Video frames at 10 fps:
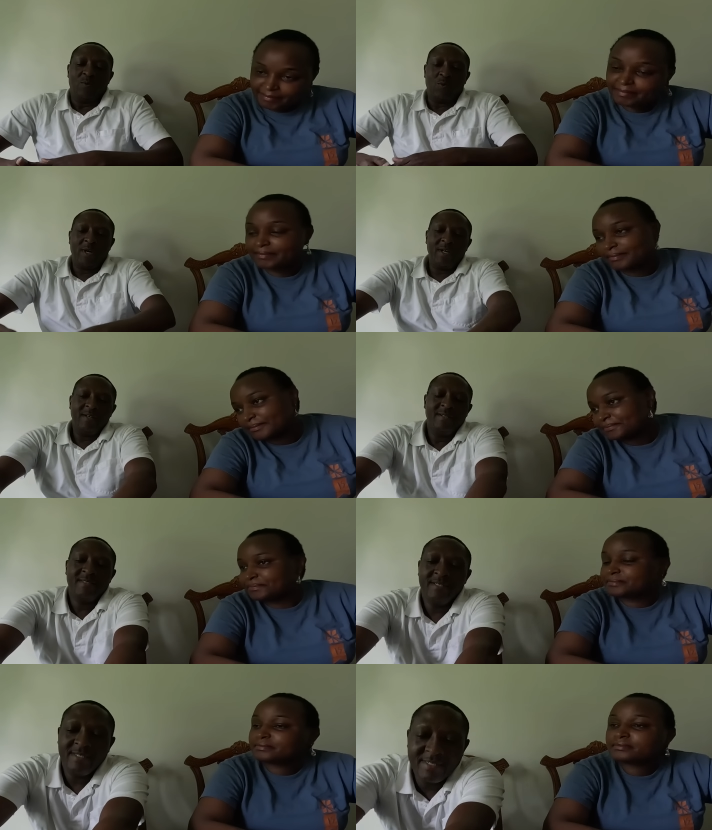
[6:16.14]
Speaker 1: well
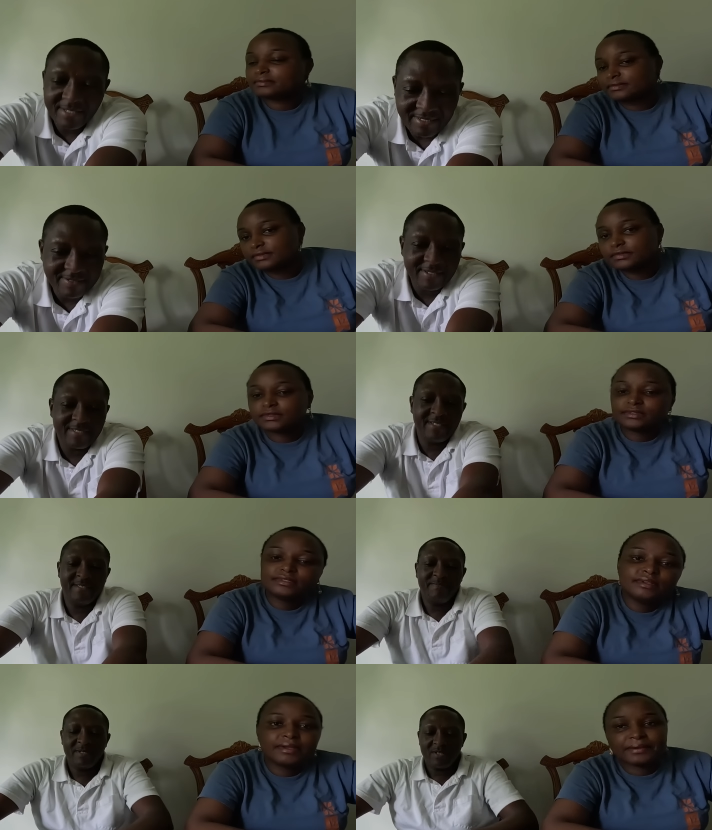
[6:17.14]
this is
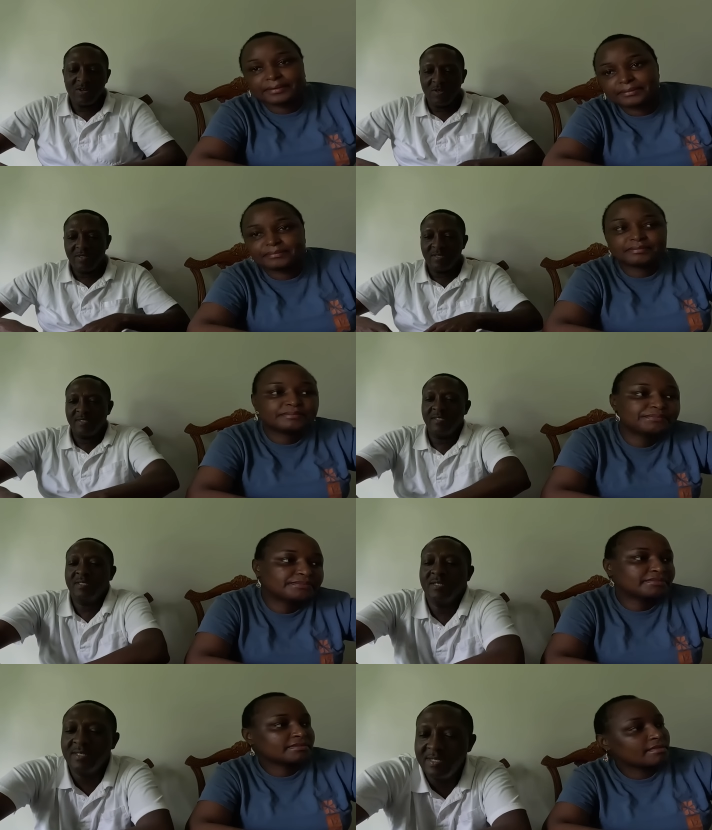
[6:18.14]
interesting
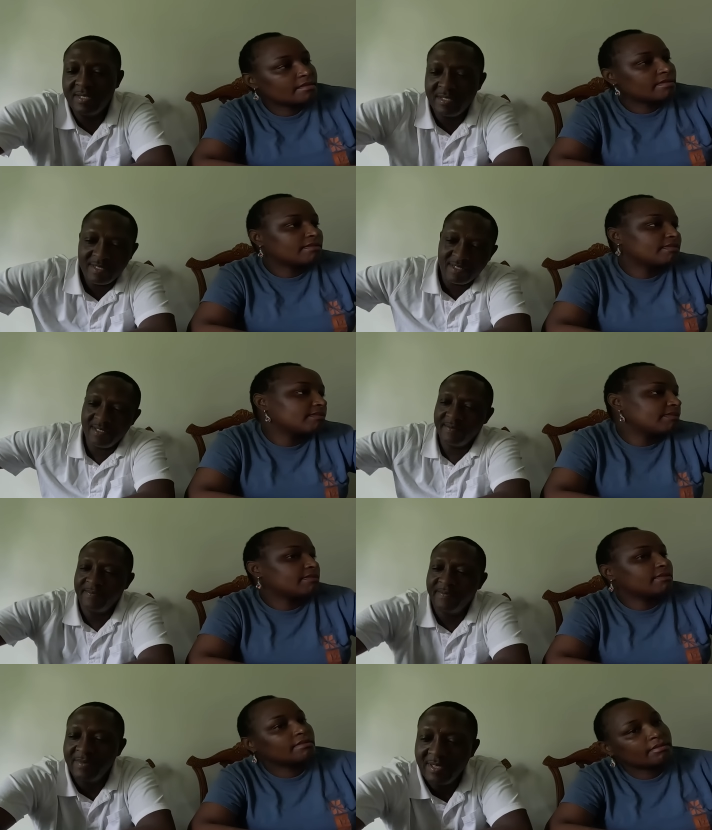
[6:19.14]
because
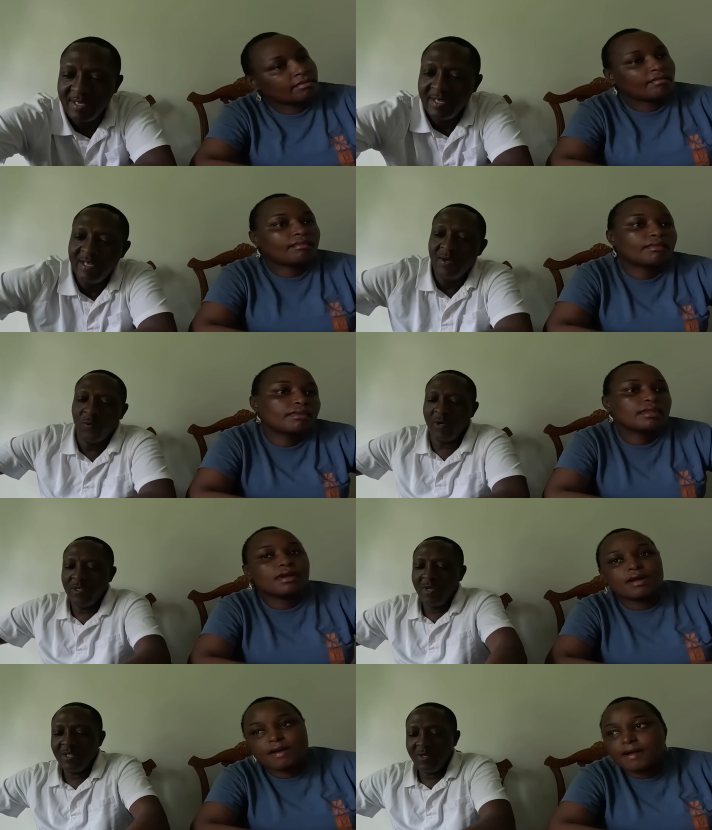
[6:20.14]

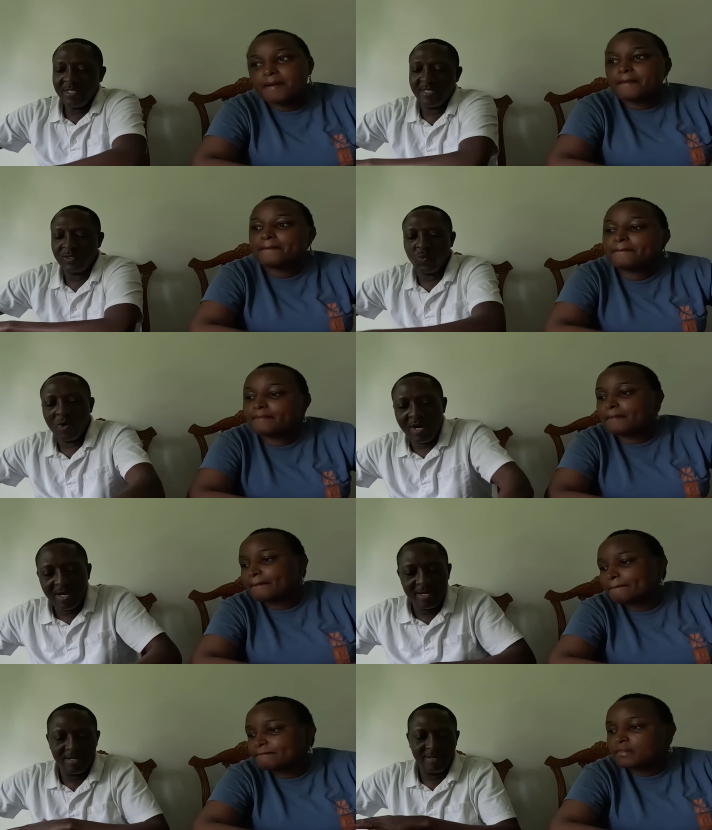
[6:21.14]
when you are not at
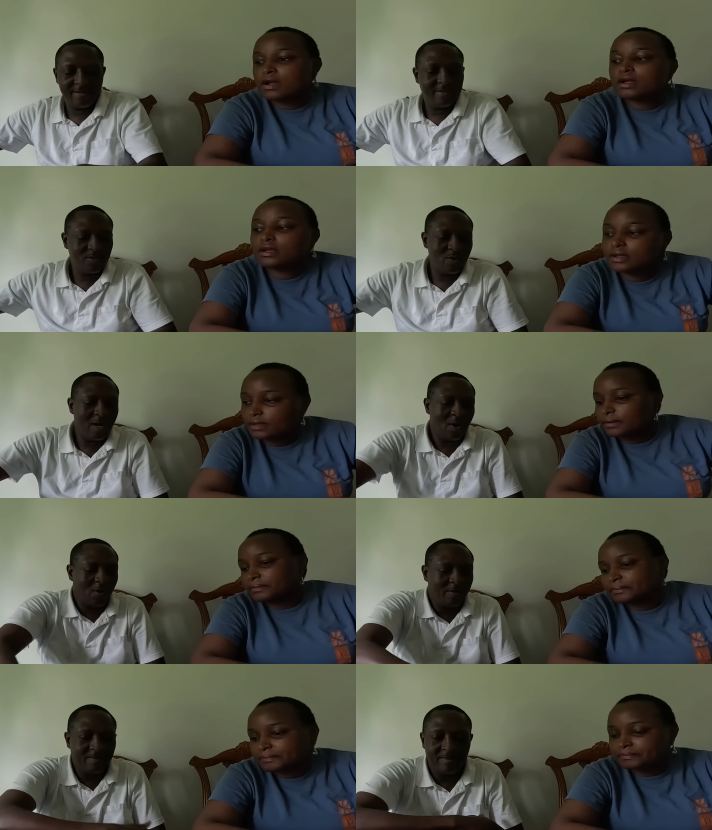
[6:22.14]
work you are
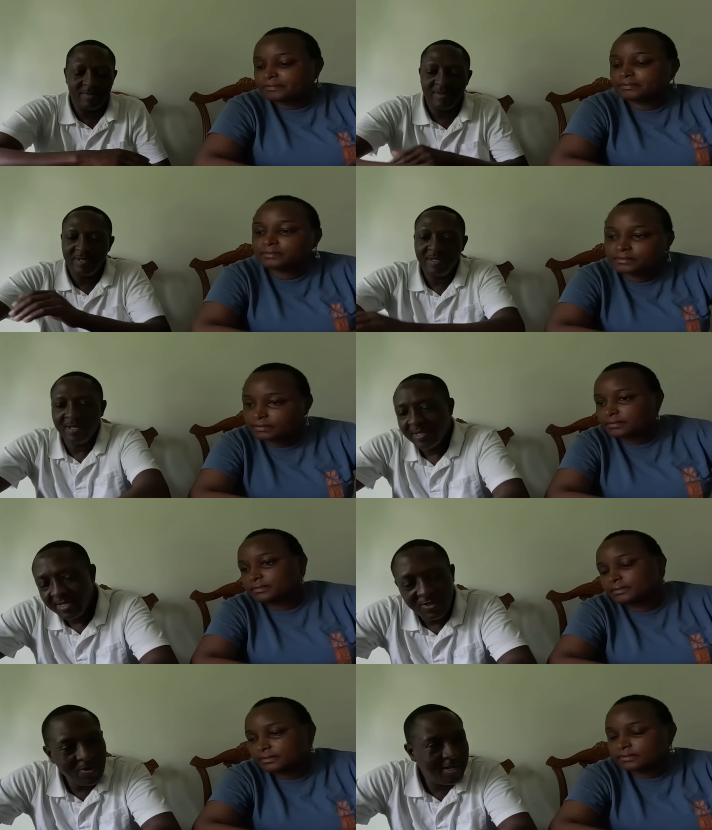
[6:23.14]
home
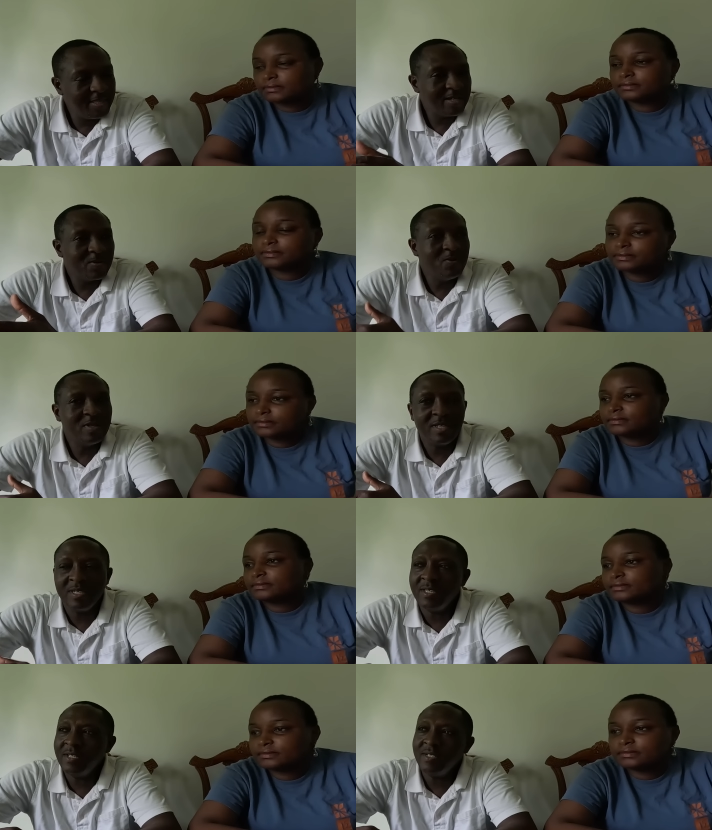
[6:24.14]
you are either
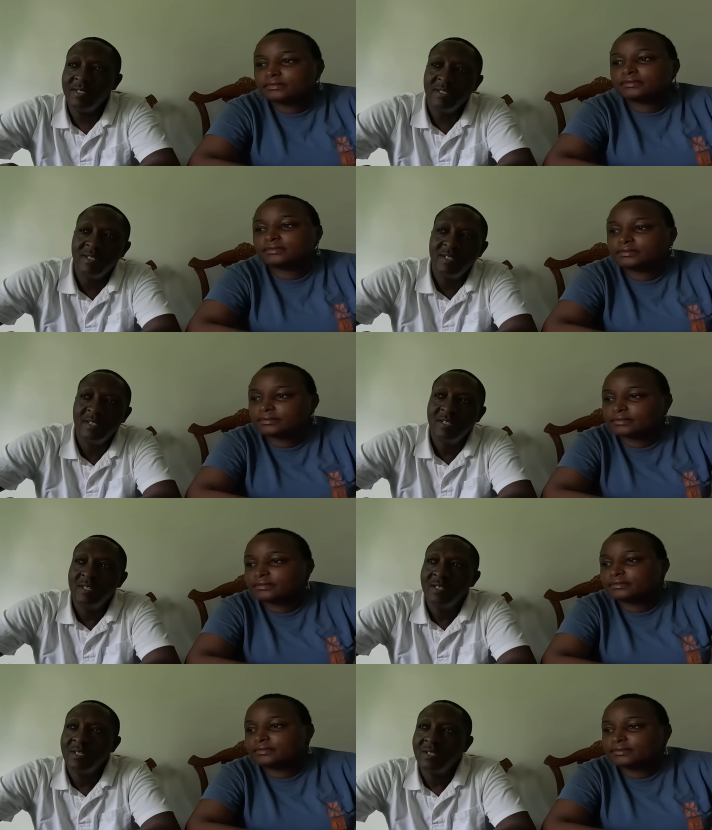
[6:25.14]
cooking
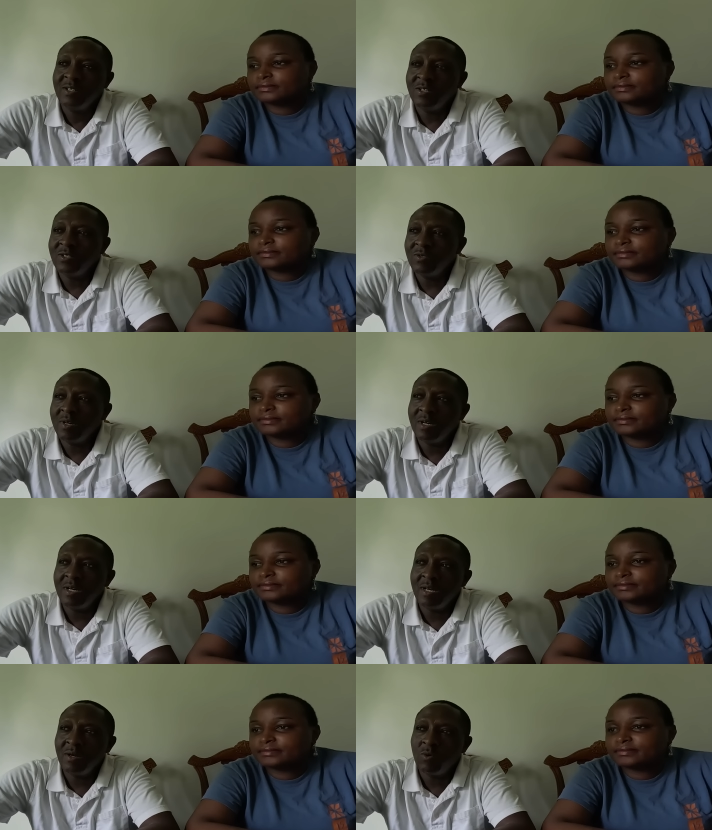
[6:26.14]
or you
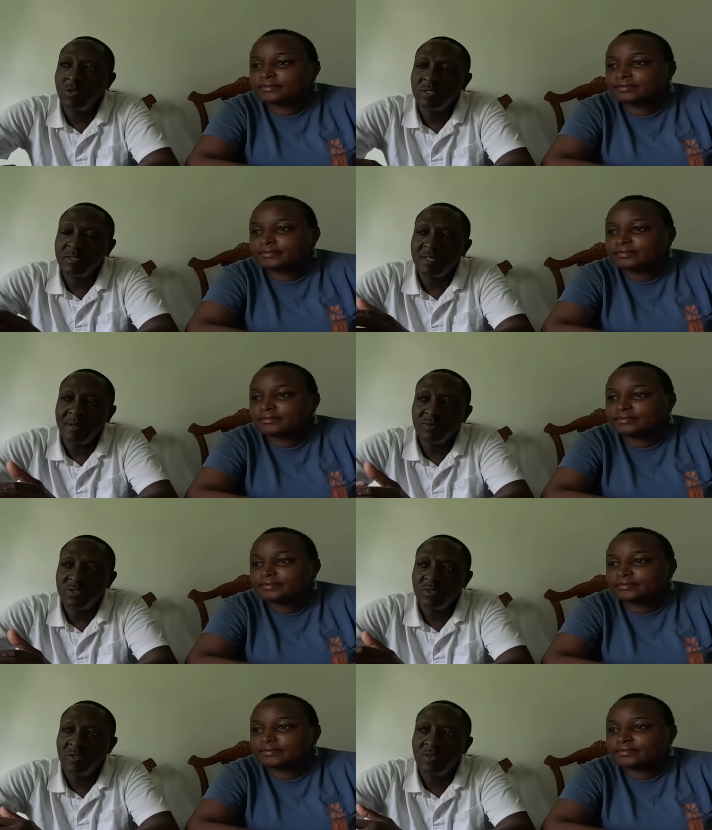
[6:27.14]
are watching some
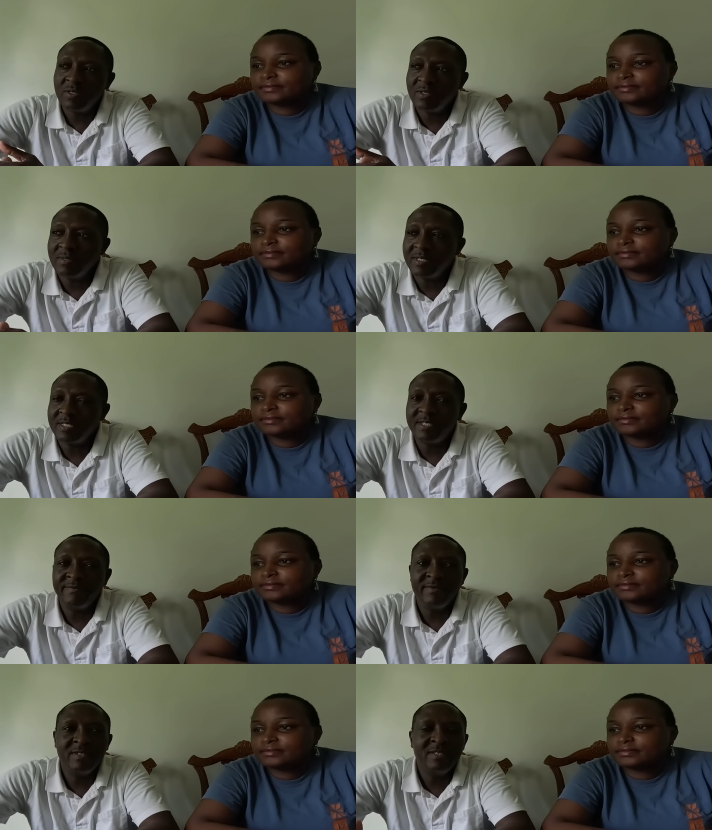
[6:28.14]
shows on the
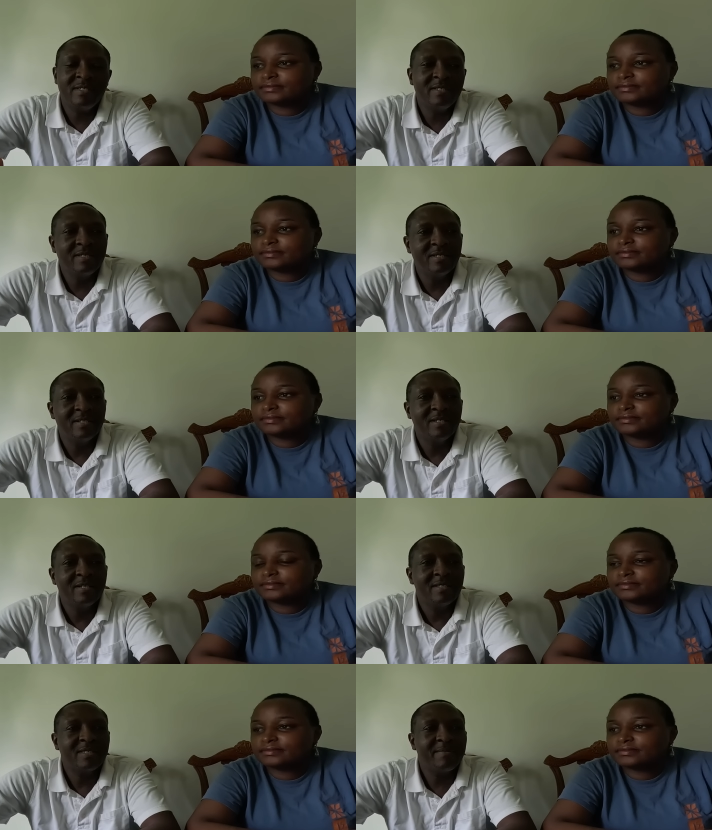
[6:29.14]
TV.
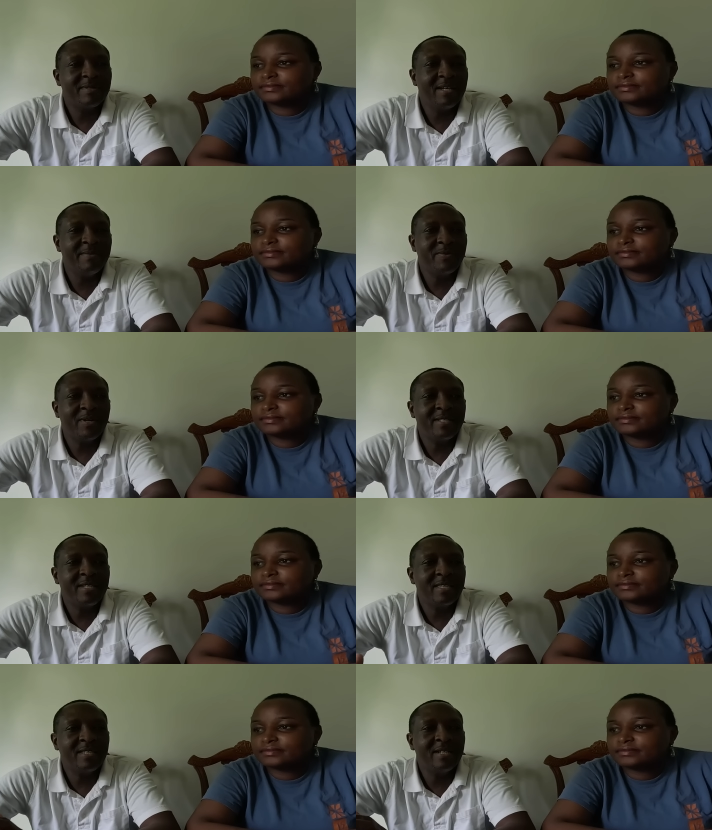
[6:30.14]
Sometimes you are
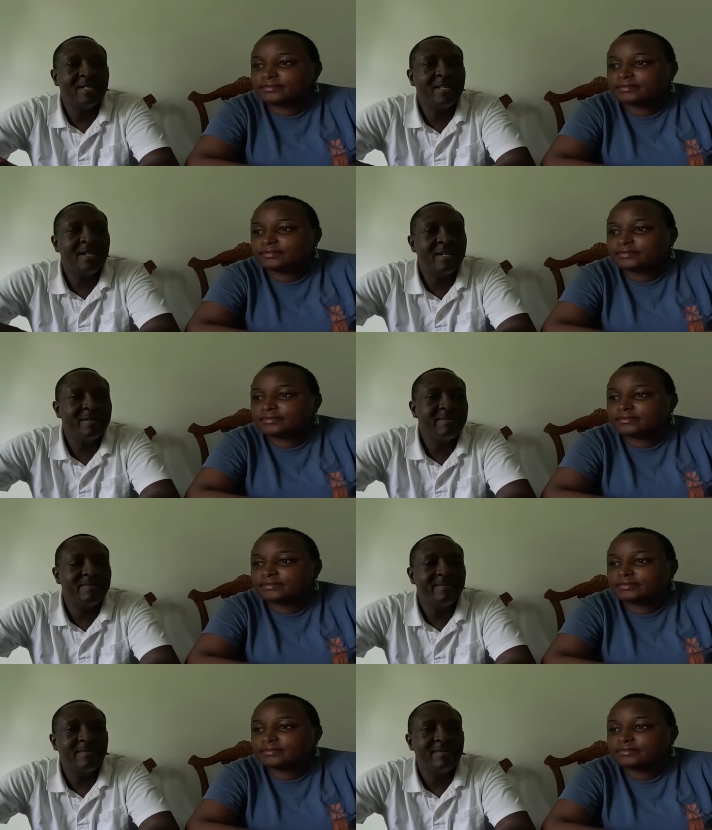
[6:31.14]
taking a nap.